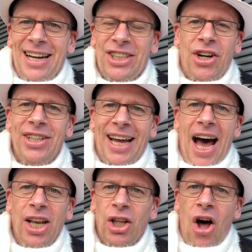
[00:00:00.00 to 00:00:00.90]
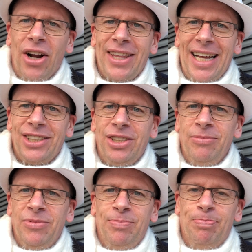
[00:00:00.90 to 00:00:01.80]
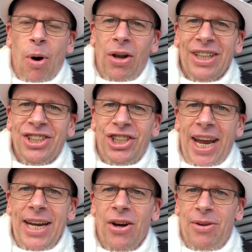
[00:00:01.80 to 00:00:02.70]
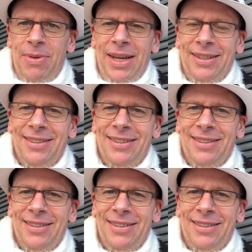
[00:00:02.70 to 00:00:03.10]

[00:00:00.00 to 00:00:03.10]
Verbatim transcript: I started to unlock that ball and chain on me.